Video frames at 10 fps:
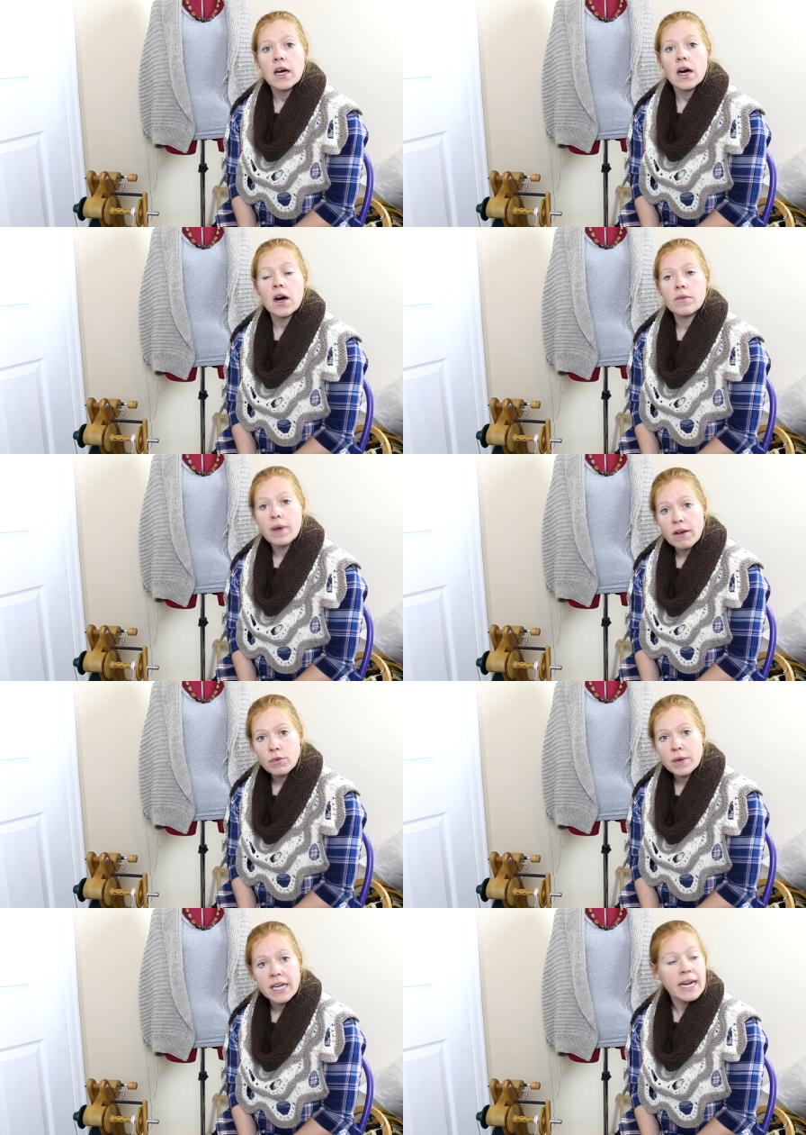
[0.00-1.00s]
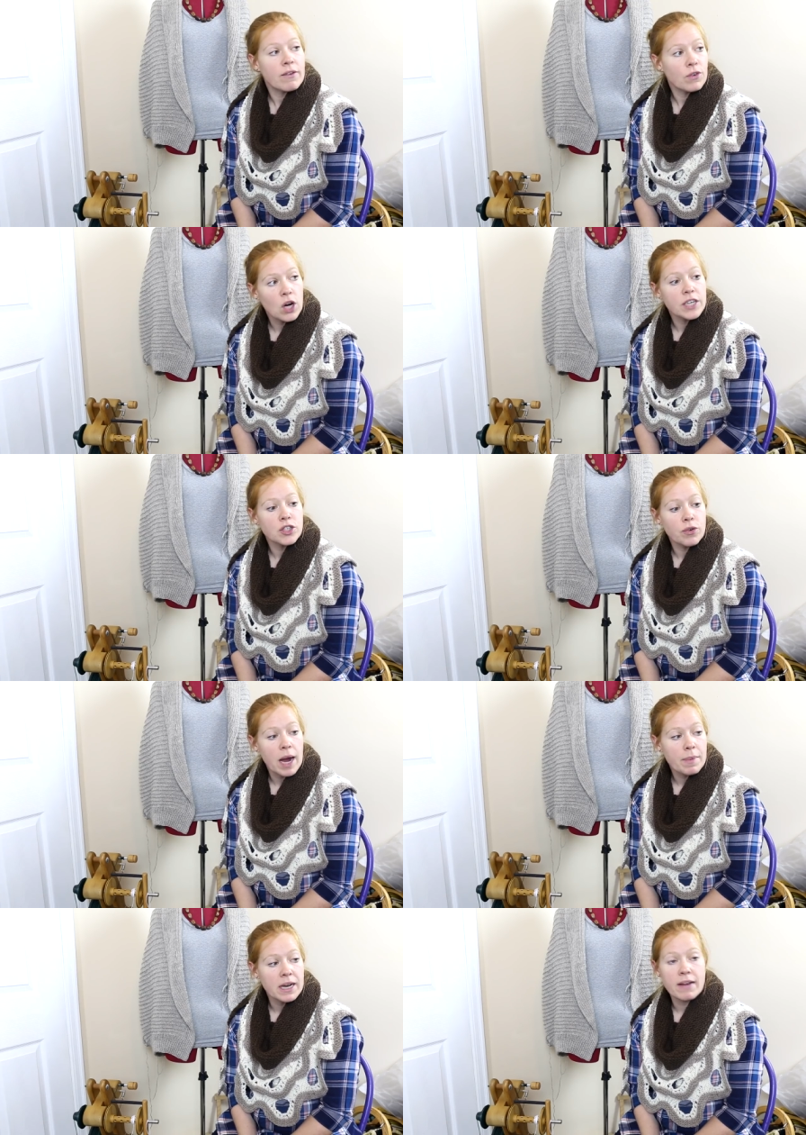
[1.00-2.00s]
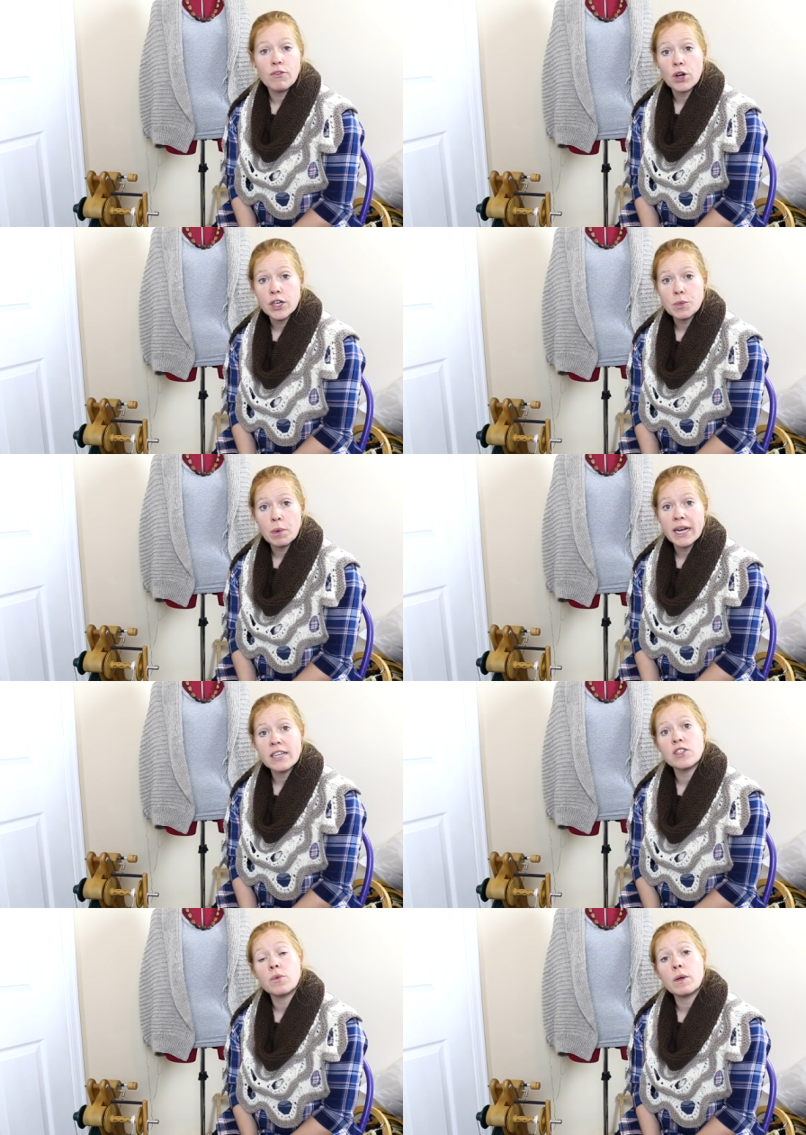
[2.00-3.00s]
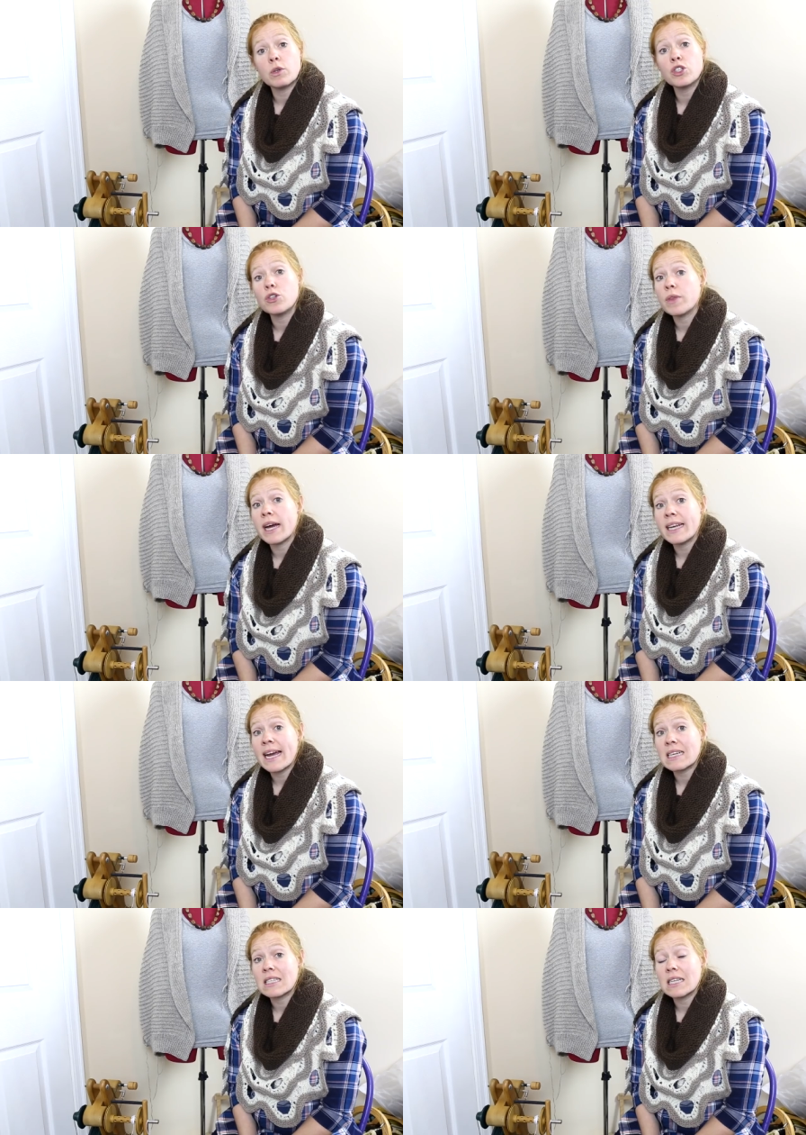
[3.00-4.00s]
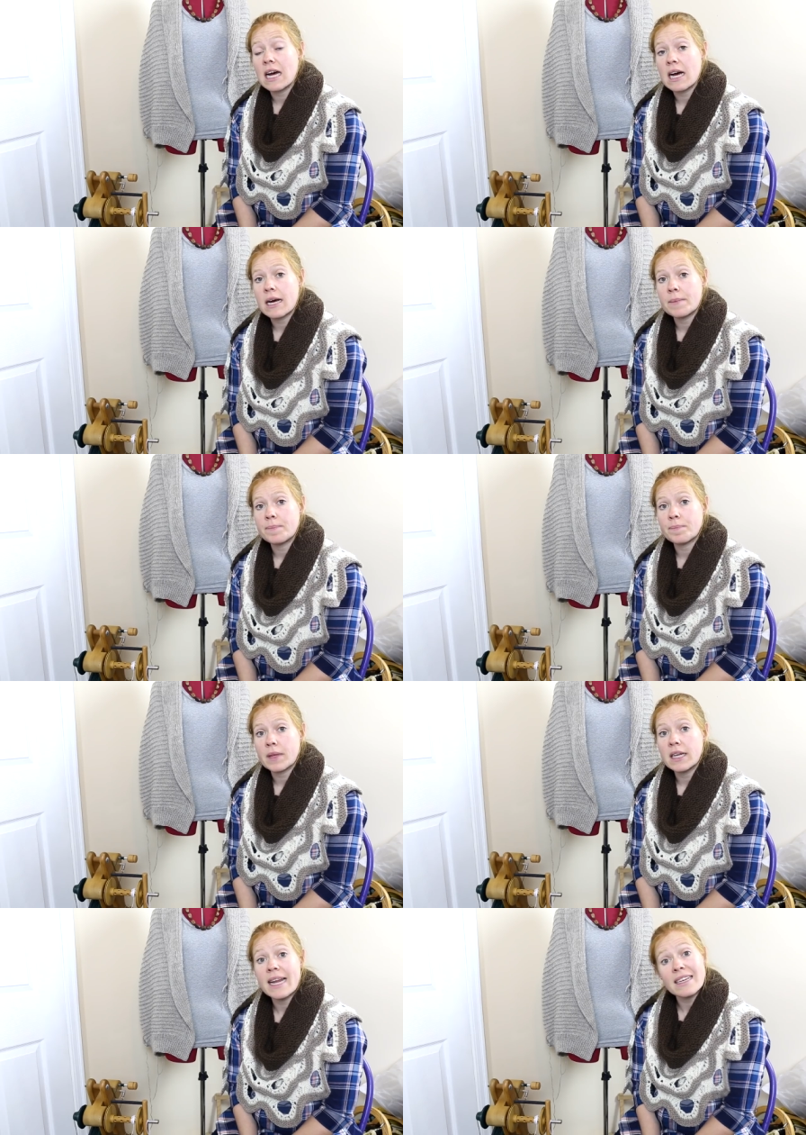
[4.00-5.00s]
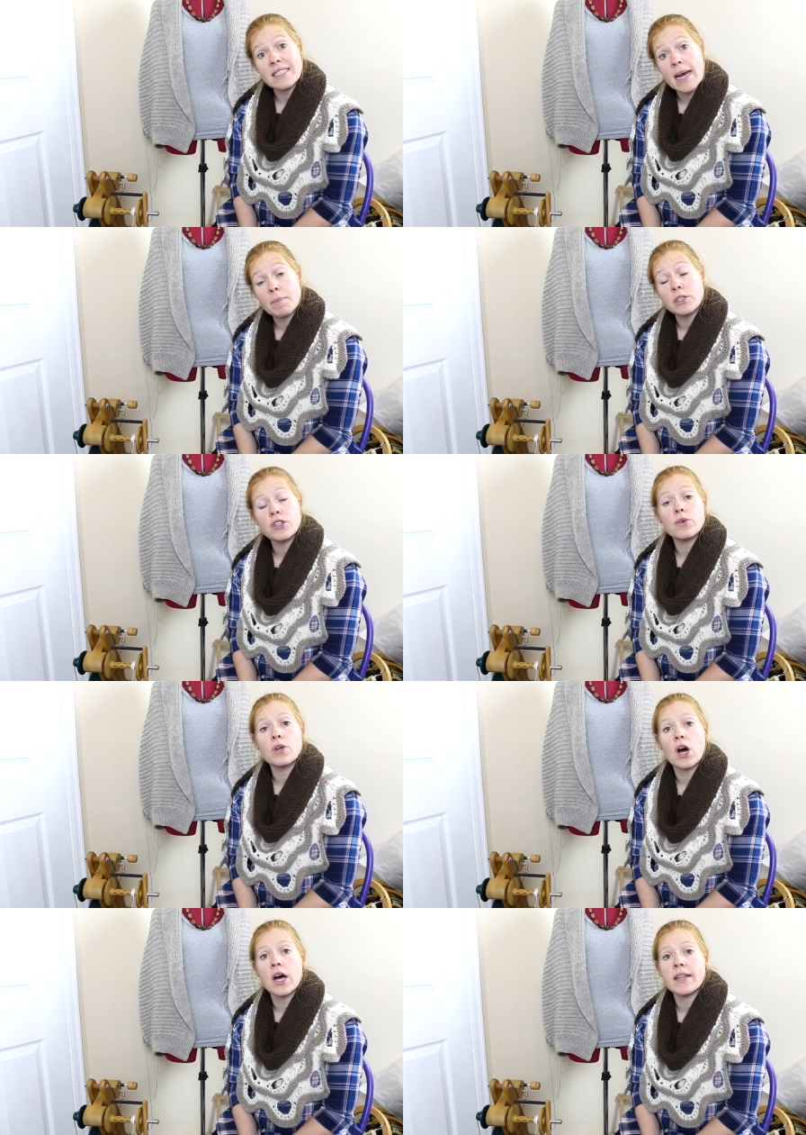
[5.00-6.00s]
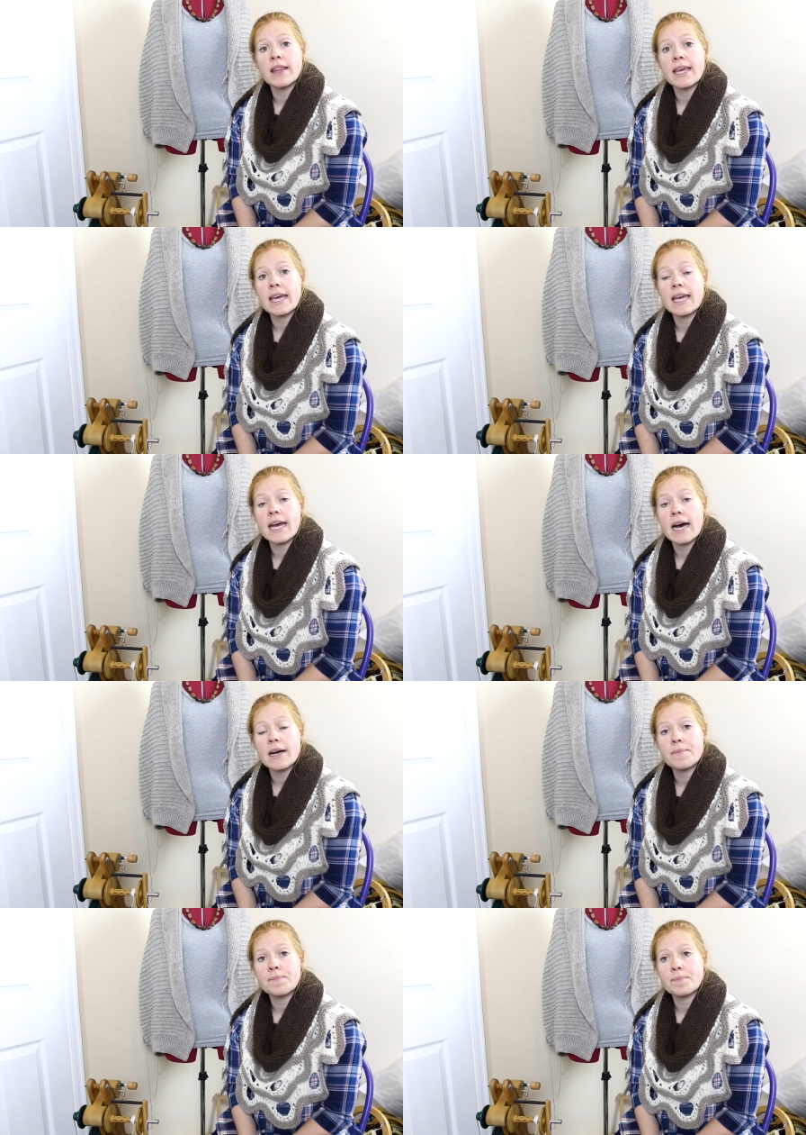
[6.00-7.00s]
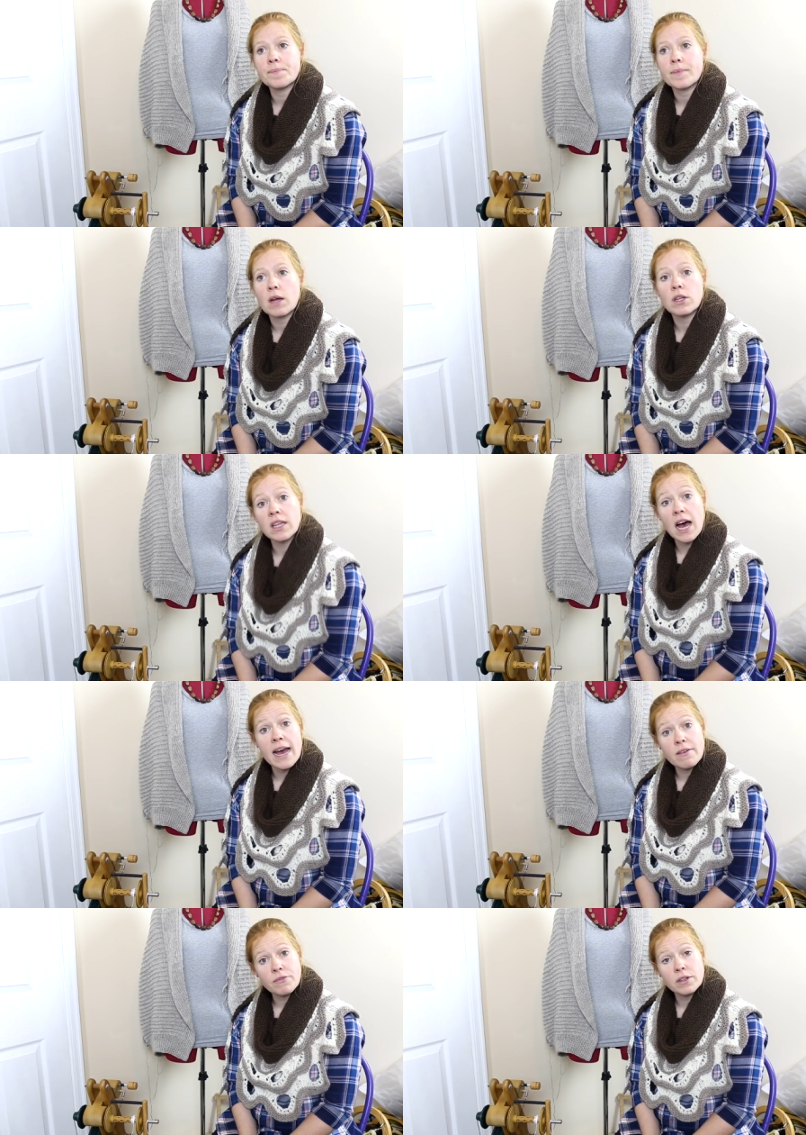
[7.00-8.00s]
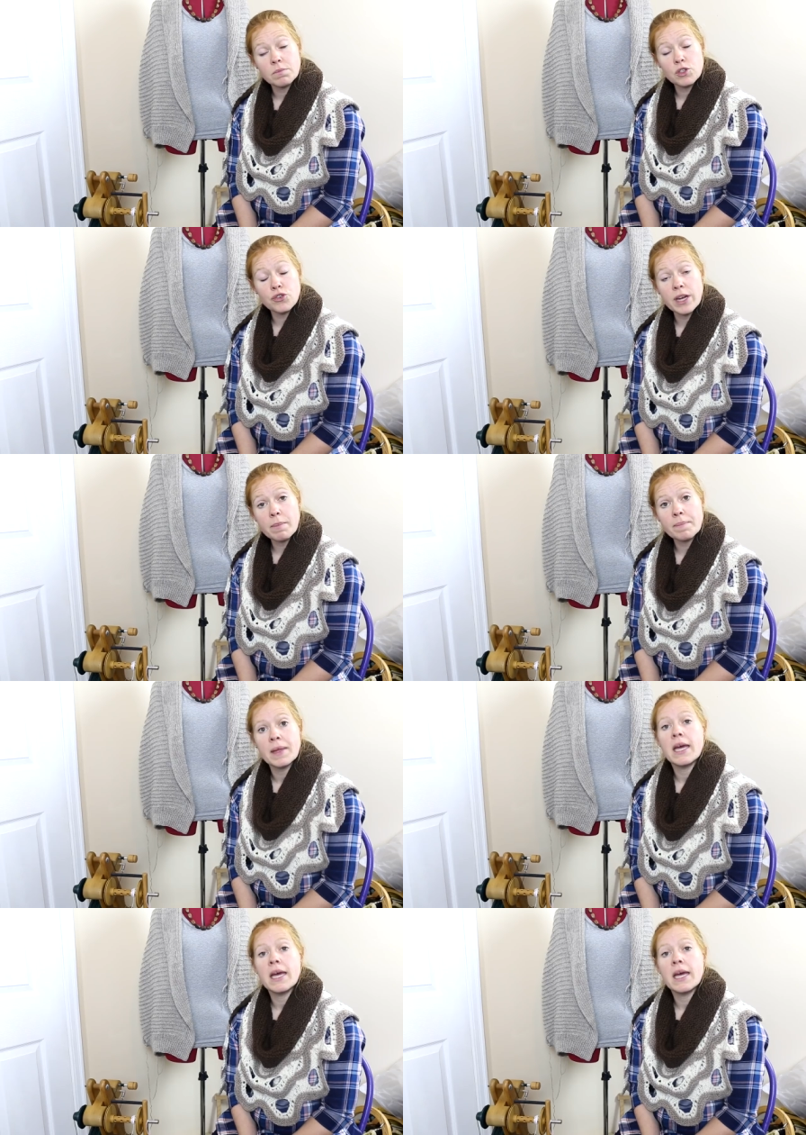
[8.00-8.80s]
on Ravelry, and I forgot to grab it and I forgot to bring it. So we will do that next um, next episode on the um, live stream.